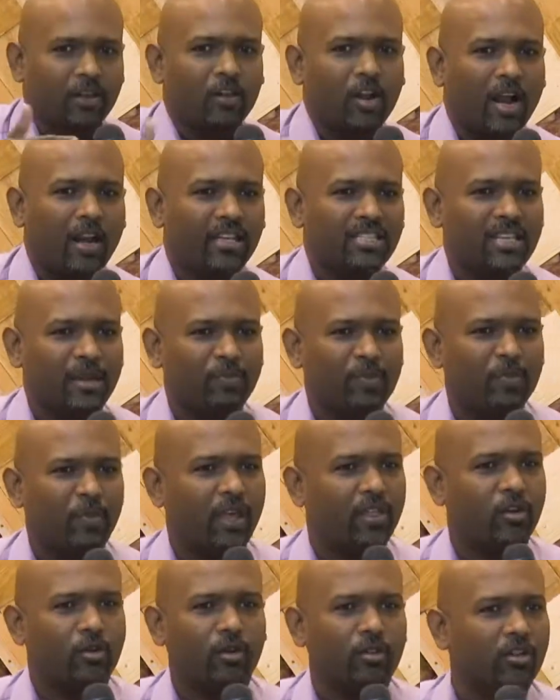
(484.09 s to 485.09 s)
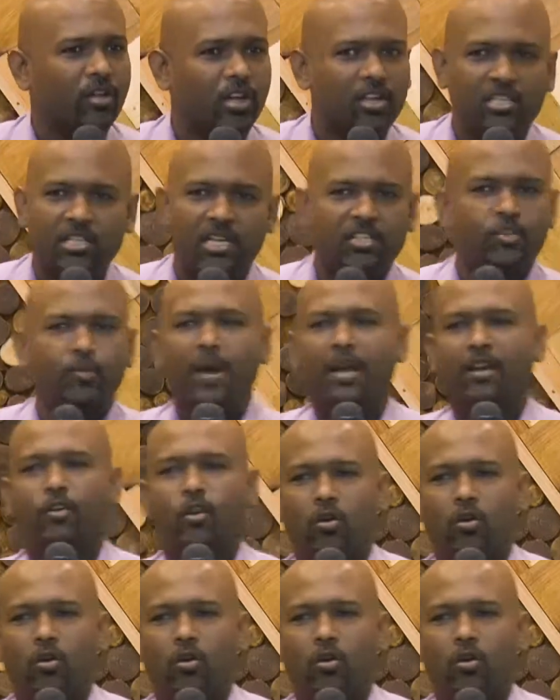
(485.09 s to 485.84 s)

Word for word: not accepted by the Corinthian church, you might